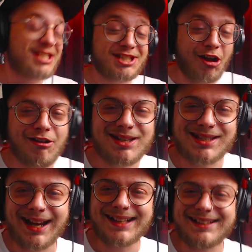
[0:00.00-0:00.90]
Songs
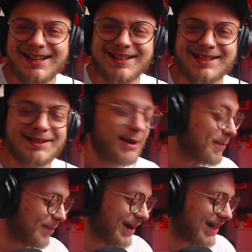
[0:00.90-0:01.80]
like this
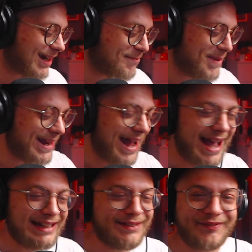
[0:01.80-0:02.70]
make me
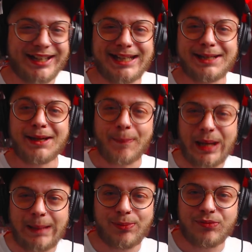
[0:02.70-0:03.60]
envy
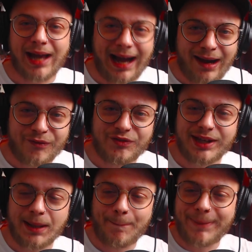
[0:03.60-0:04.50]
people that have
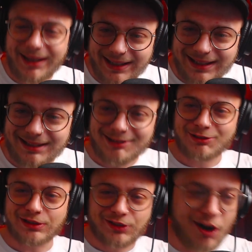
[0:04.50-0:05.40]
the ability
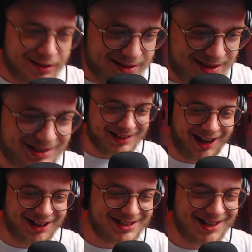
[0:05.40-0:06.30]
to dance
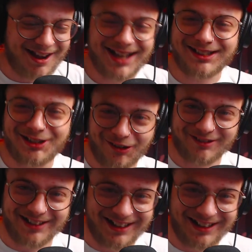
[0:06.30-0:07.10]
because I don't.